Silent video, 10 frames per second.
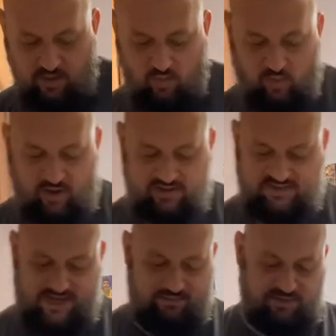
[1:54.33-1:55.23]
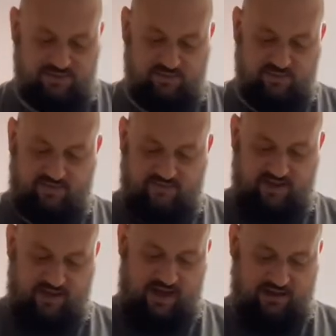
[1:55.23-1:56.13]
1 tablespoon of
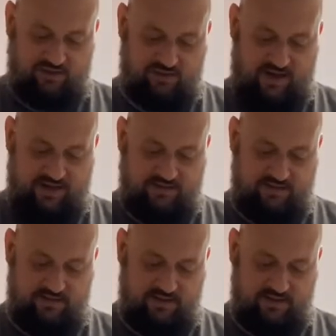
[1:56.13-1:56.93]
vanilla extract.